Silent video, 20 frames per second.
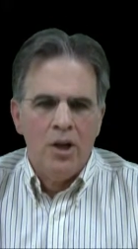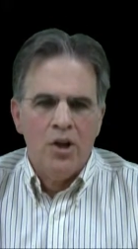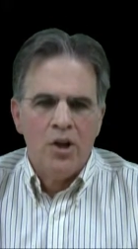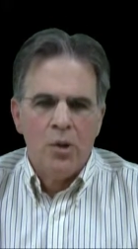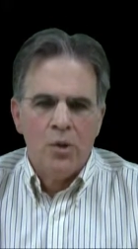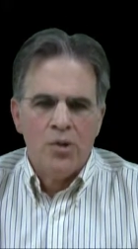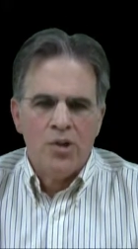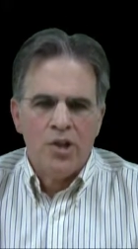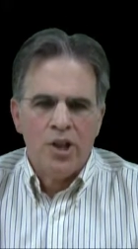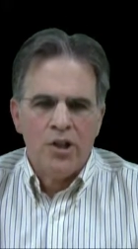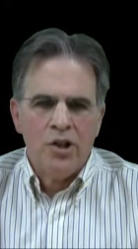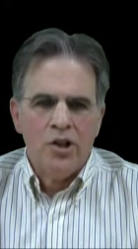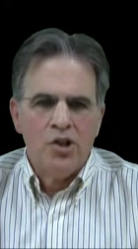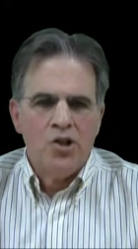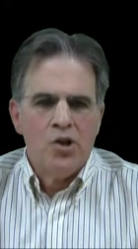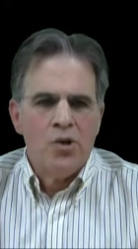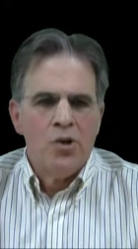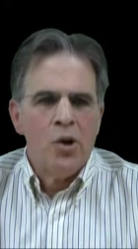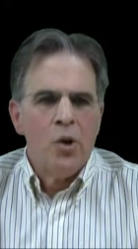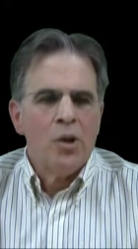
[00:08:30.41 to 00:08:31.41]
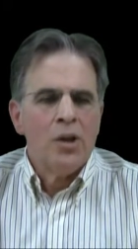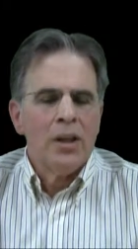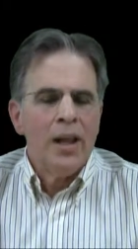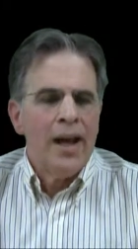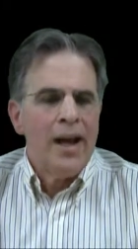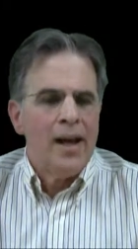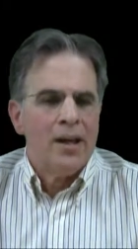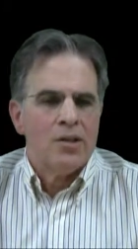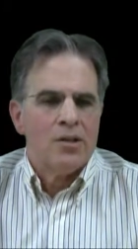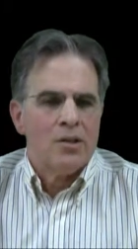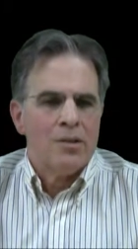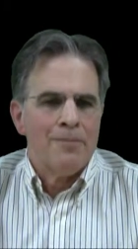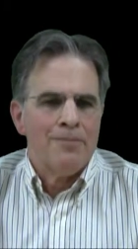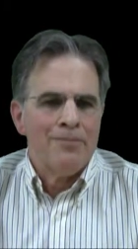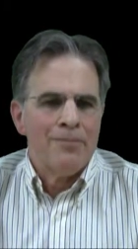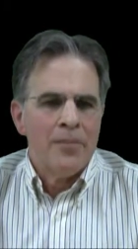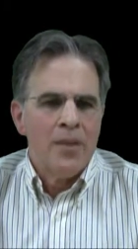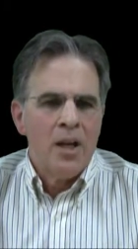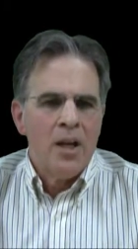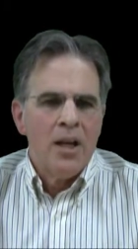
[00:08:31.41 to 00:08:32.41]
no signature, no class.
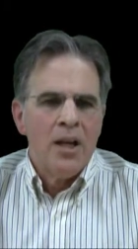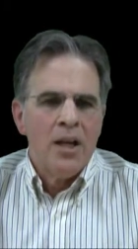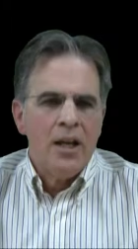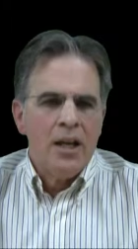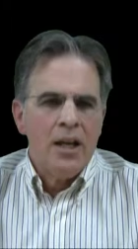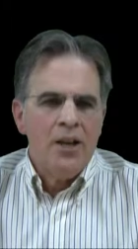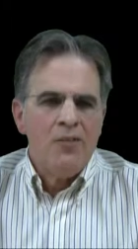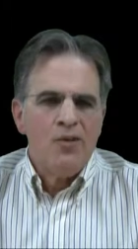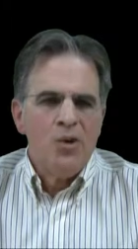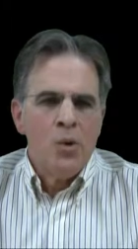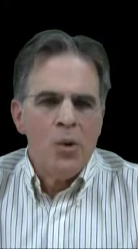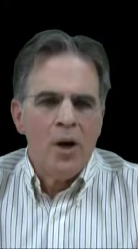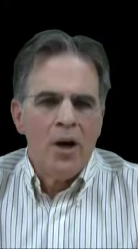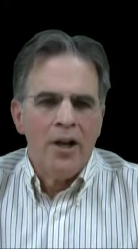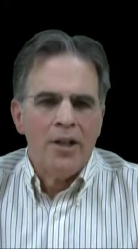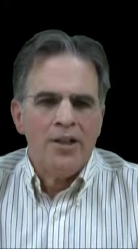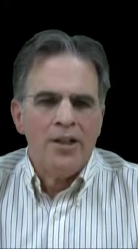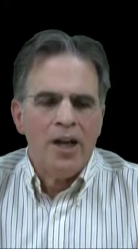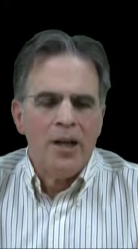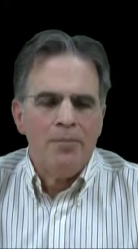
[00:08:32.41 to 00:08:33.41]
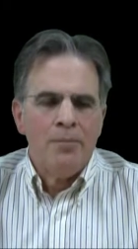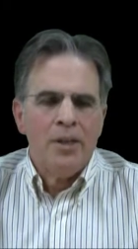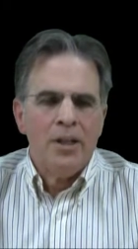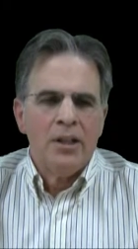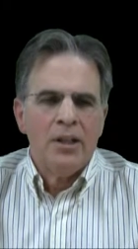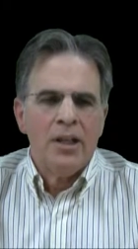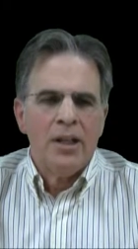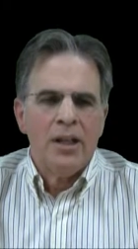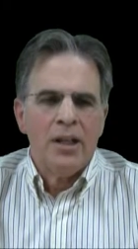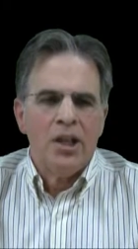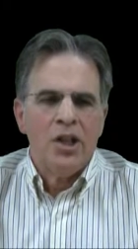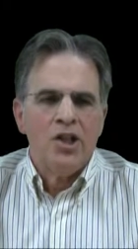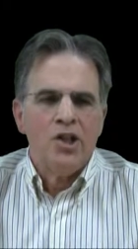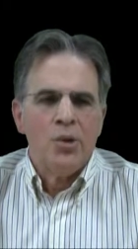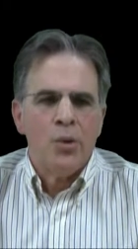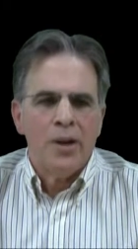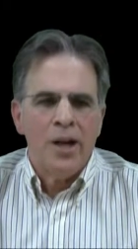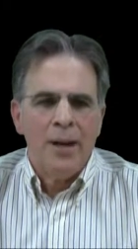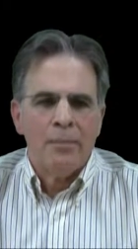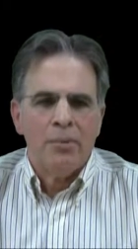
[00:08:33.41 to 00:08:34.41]
If you are attempting to get
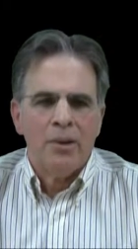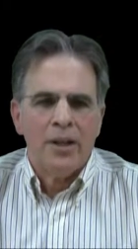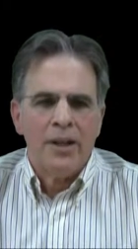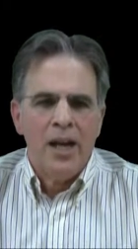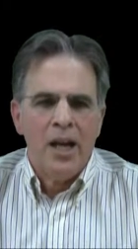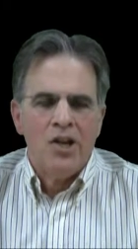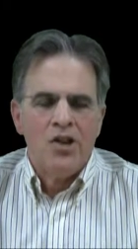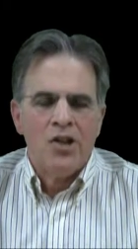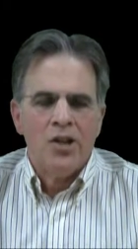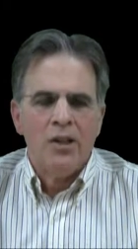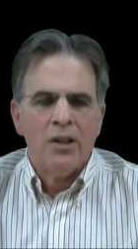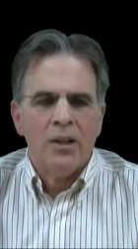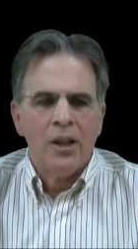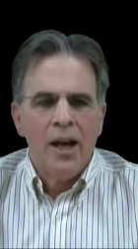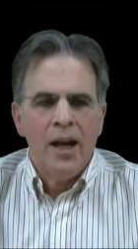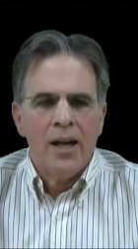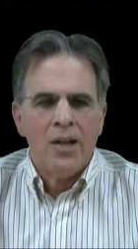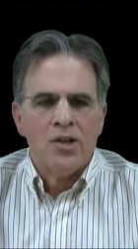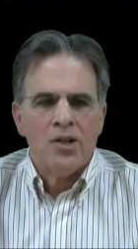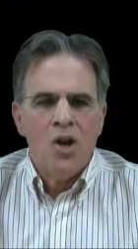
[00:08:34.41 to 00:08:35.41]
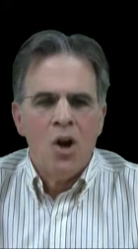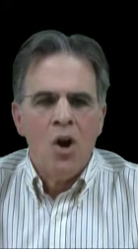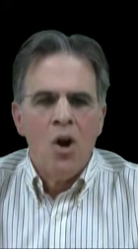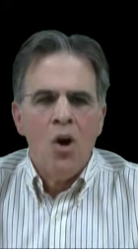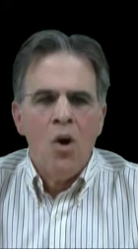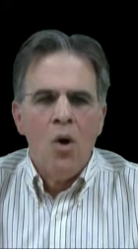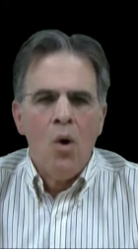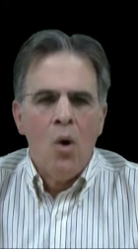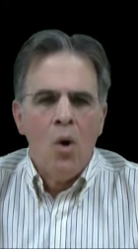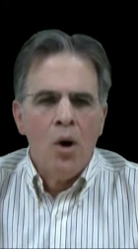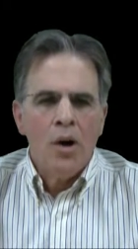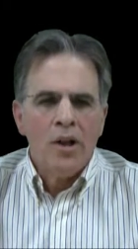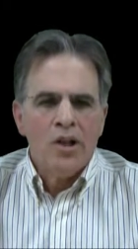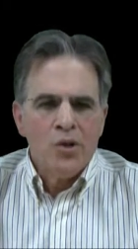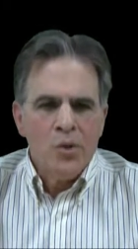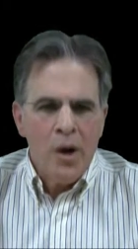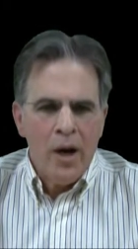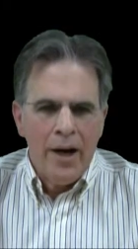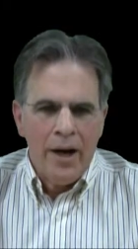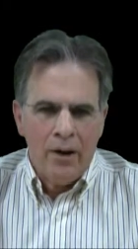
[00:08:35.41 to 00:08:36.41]
into an application class or a
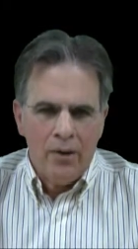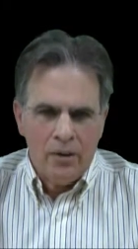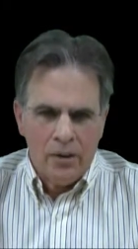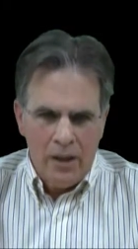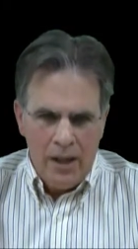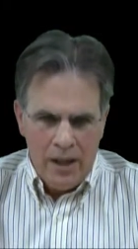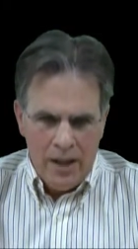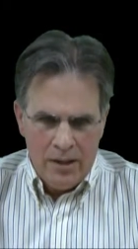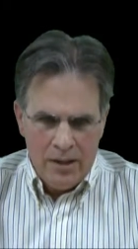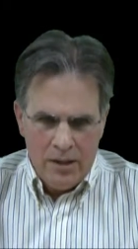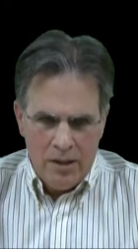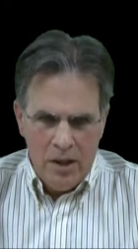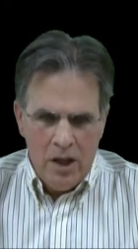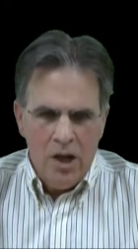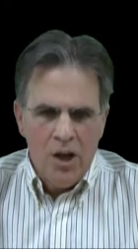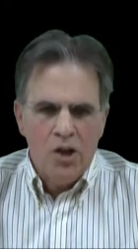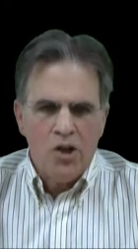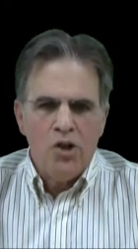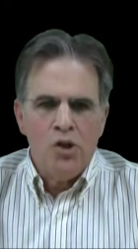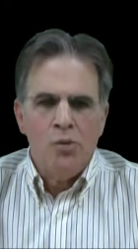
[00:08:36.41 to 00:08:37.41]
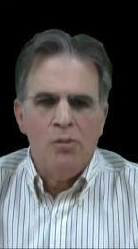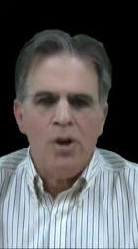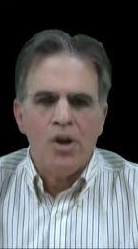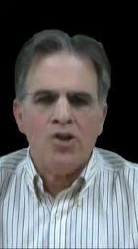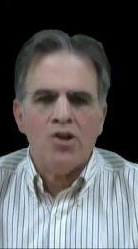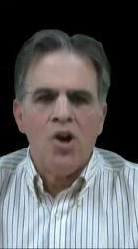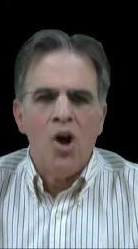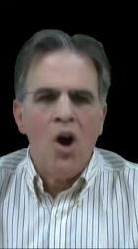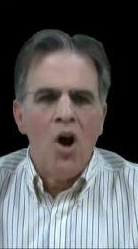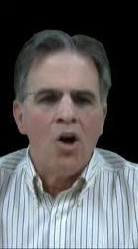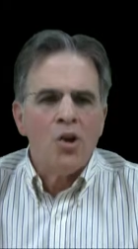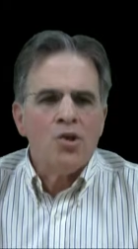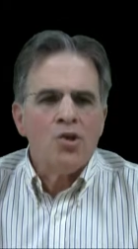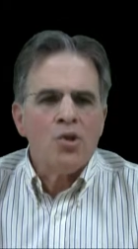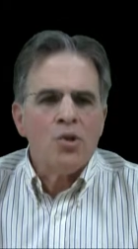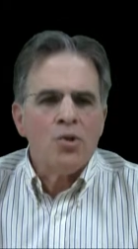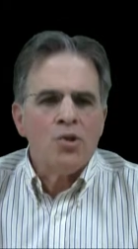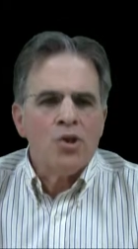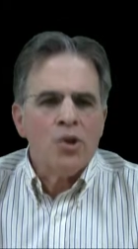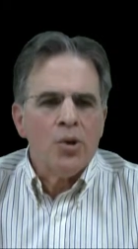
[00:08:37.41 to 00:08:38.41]
tryout class, you must
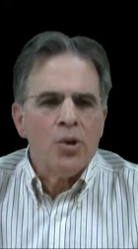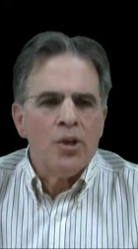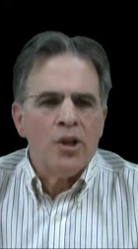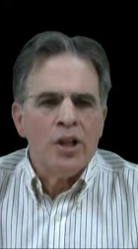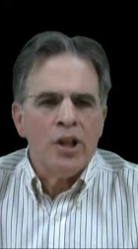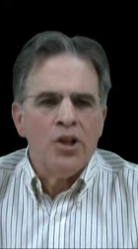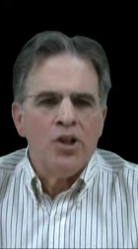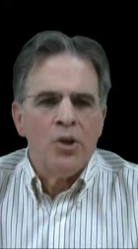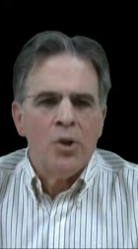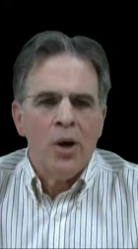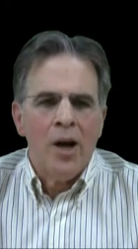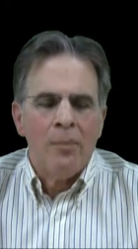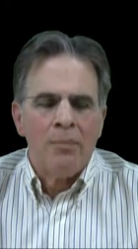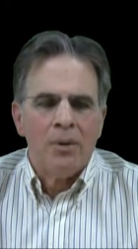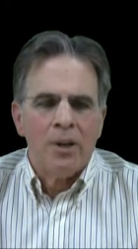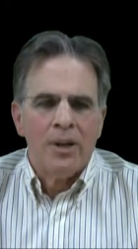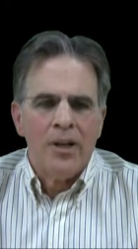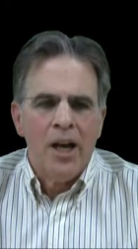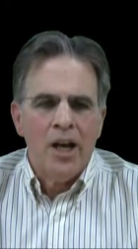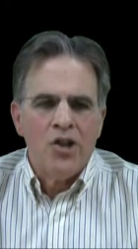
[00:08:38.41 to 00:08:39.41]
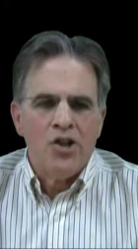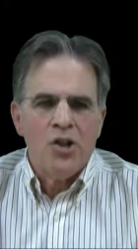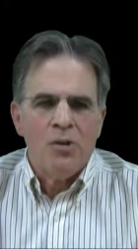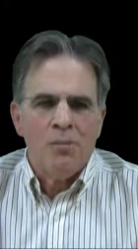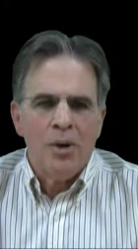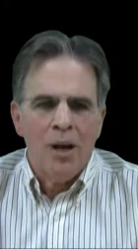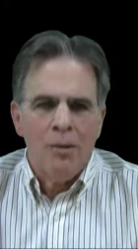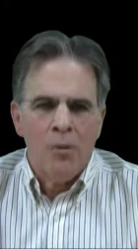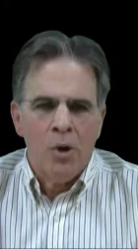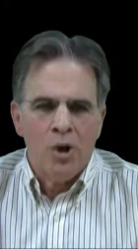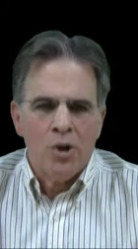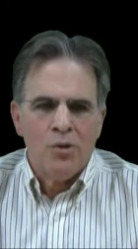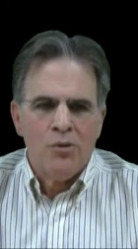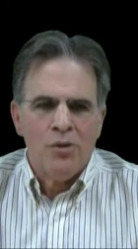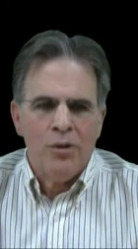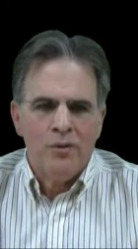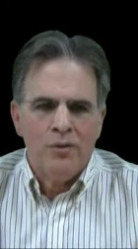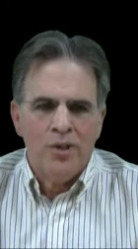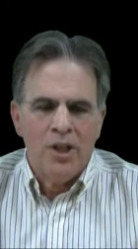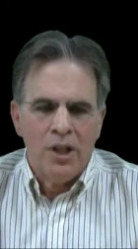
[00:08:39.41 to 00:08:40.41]
also turn in your application by March
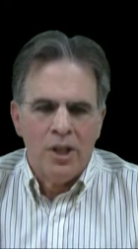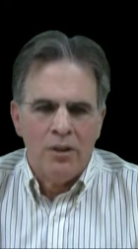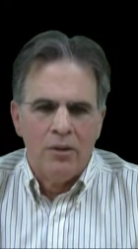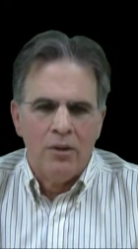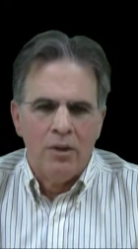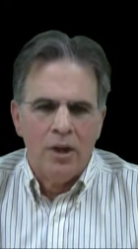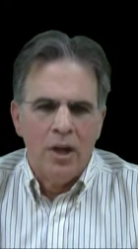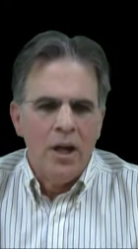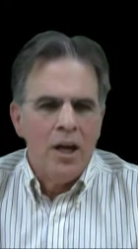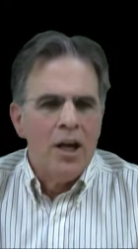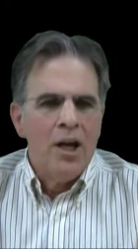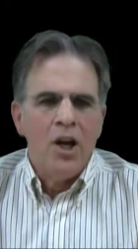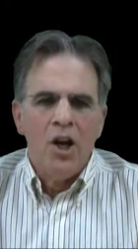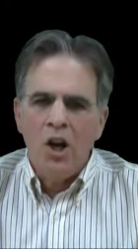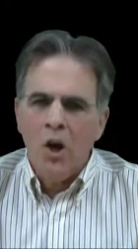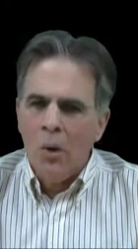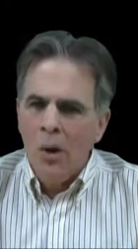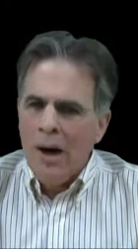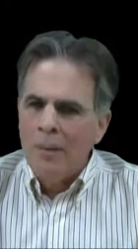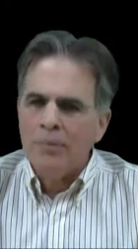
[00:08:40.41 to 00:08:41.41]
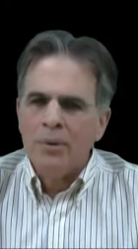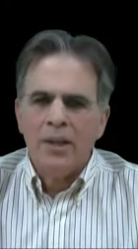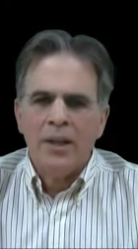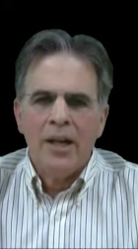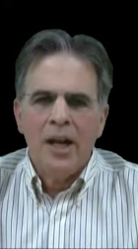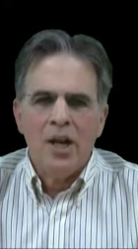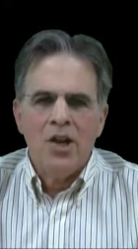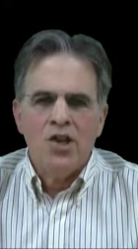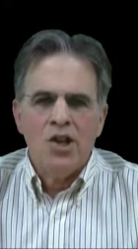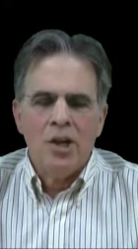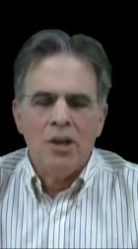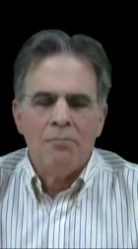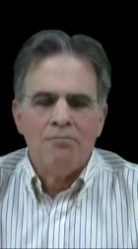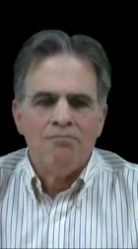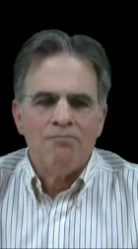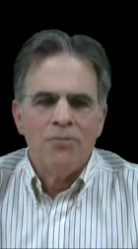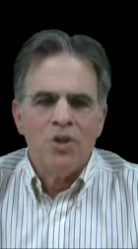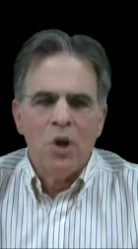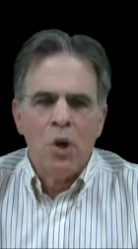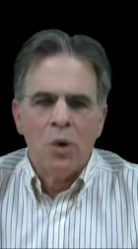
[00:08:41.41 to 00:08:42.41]
15th. No application,
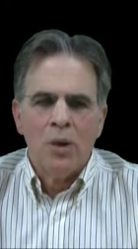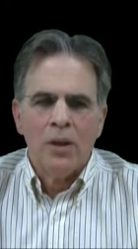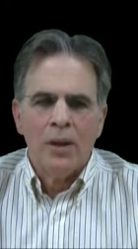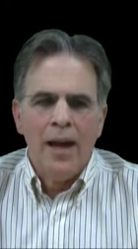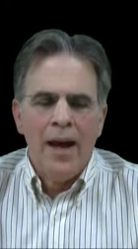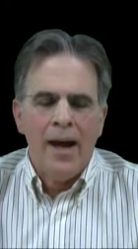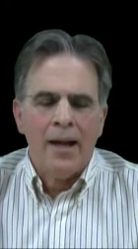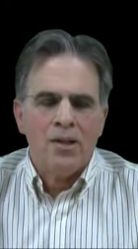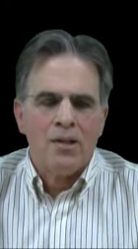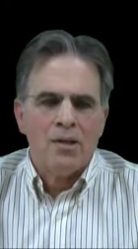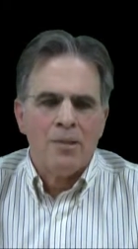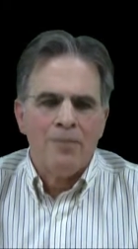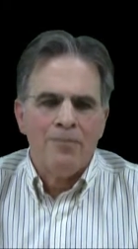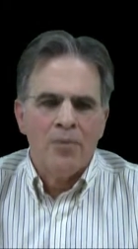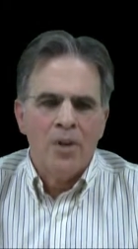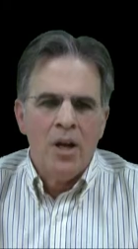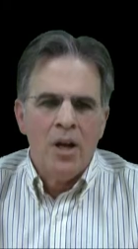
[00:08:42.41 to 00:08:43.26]
no class.